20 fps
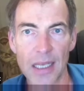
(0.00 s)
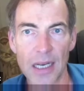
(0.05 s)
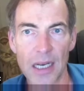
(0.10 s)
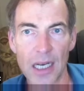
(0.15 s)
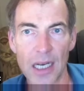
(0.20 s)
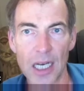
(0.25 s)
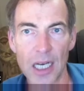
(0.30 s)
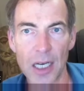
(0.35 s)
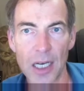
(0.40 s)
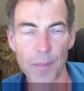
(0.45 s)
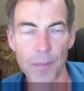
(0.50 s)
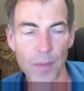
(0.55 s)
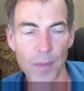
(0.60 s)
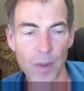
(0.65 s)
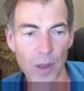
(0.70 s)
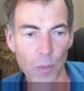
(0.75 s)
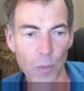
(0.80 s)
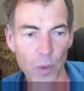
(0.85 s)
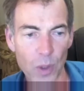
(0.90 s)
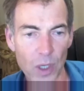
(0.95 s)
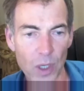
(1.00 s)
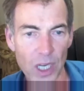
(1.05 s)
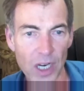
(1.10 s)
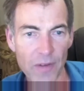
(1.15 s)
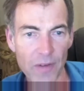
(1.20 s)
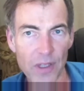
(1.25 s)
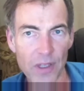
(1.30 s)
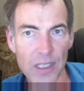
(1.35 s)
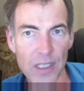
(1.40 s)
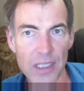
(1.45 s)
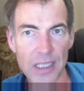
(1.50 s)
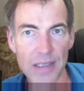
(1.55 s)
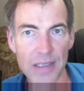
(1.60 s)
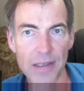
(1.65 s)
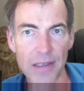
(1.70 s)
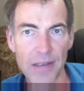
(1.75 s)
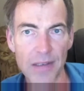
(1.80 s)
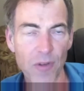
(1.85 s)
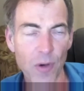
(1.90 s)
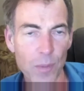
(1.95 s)
and we'll cover the
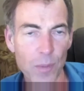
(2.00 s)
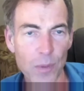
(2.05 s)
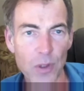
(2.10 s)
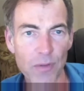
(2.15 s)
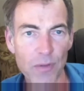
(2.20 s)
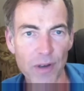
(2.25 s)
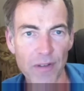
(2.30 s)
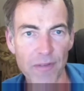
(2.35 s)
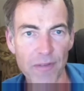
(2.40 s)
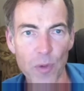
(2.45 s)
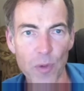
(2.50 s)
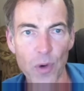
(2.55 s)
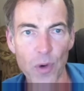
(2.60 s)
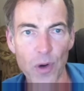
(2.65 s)
DD Form 254